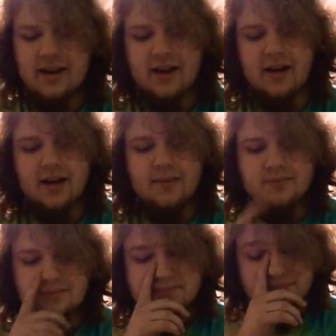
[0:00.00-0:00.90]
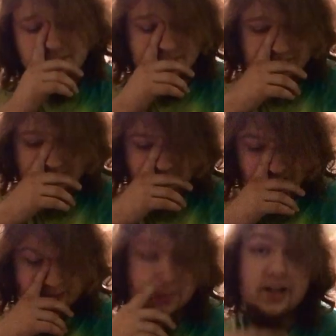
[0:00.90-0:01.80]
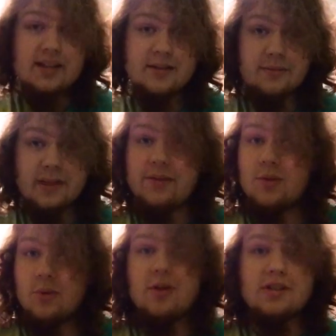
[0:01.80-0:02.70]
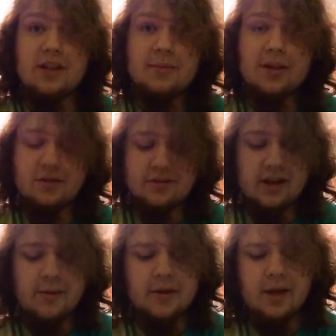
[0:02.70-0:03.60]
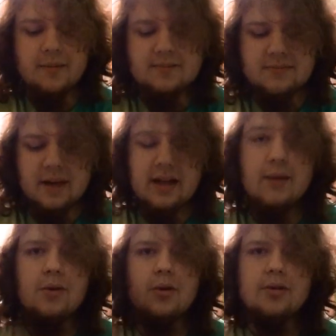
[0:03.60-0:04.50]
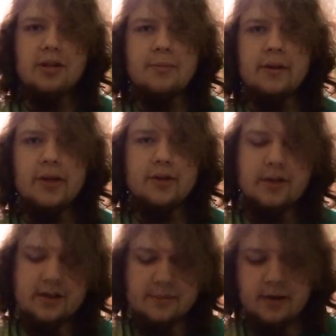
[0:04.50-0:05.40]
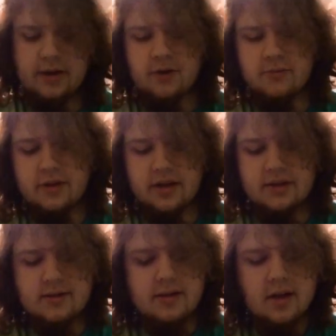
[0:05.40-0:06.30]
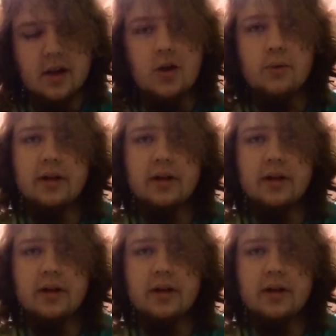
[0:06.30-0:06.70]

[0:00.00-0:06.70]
But we got some even worse lip killers coming up. And now we're going to the Pinkerton tobacco brands. We